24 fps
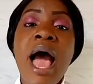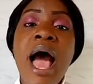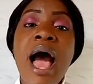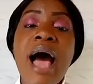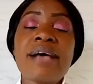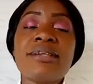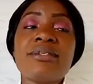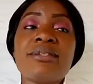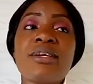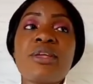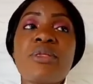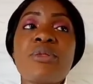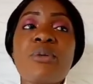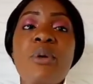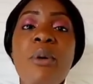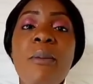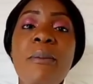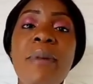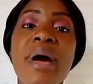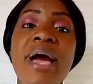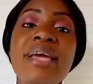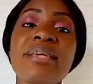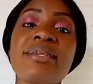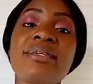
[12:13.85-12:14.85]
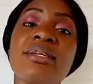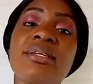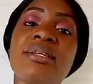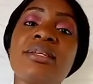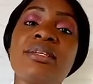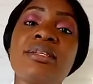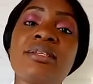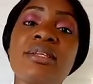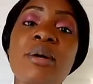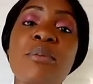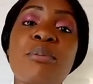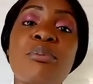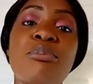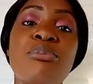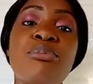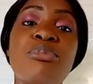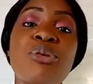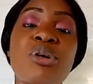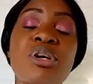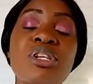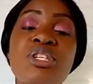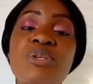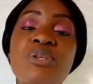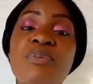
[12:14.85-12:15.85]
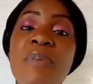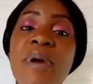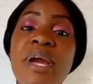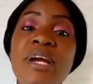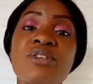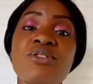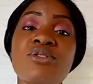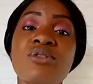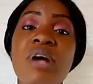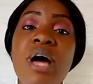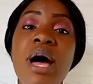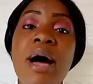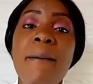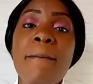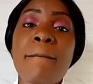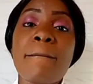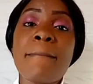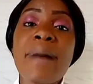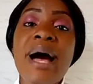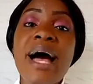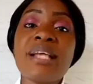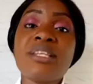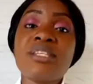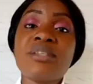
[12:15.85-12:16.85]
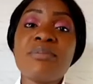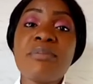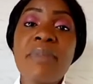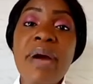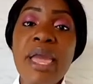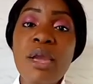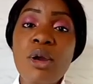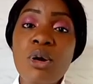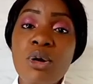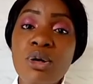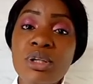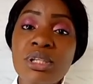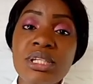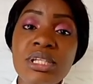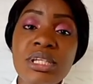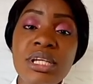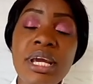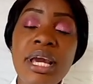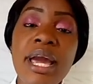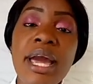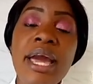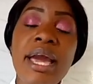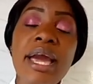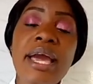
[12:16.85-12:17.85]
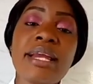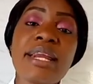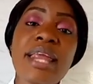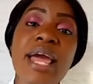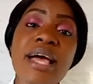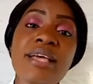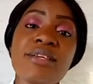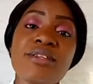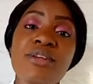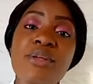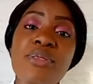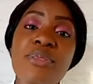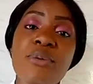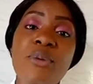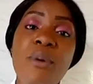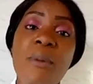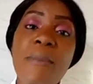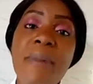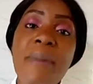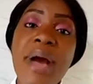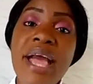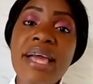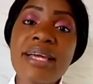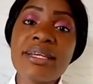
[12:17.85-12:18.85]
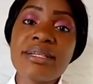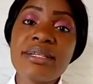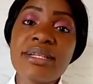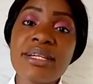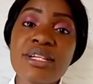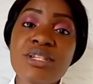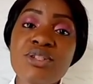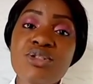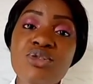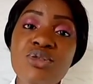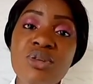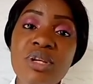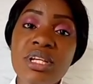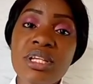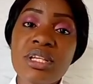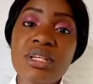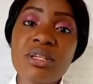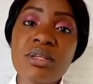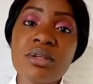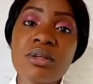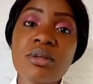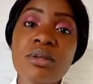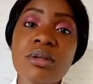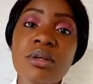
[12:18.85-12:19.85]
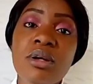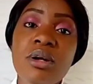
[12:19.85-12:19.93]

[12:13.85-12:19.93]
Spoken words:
Azithromycin is a broad spectrum antibiotic, and azithromycin treats